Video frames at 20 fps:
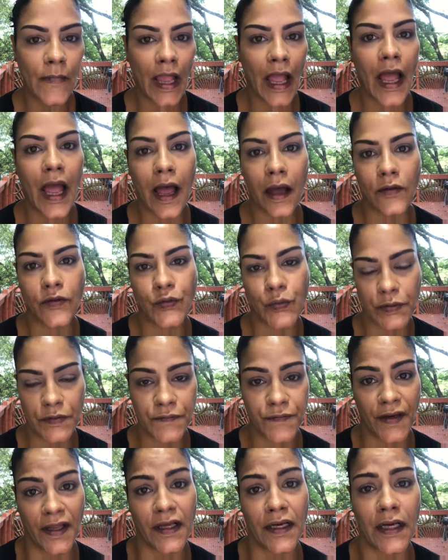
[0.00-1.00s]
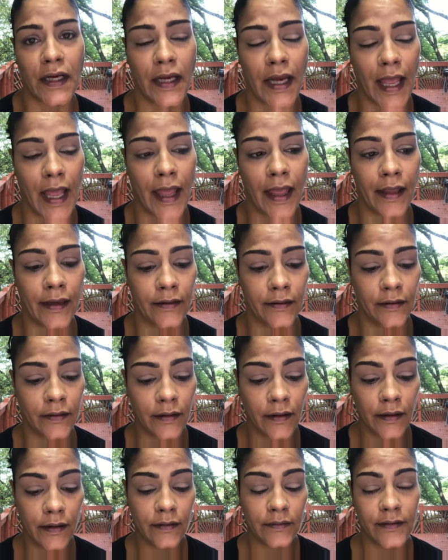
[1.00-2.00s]
house was flooded and
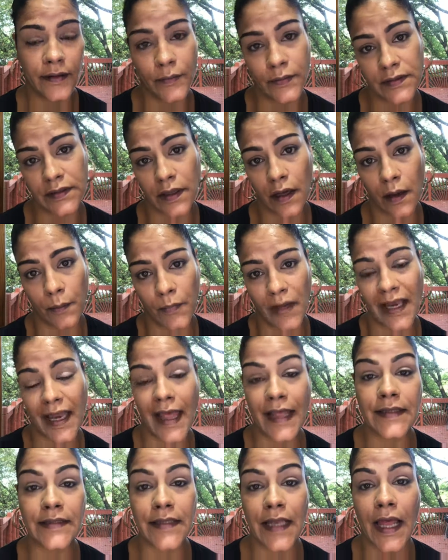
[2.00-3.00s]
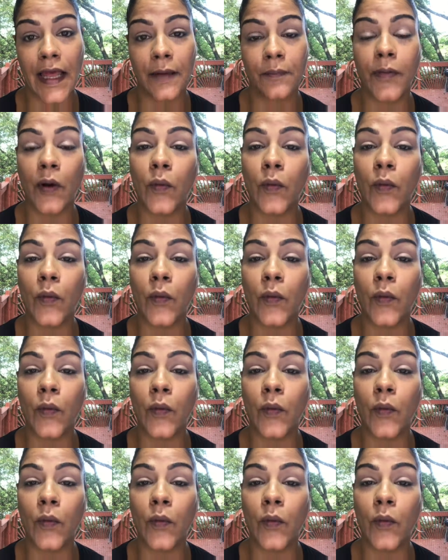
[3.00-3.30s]
there was a landslide,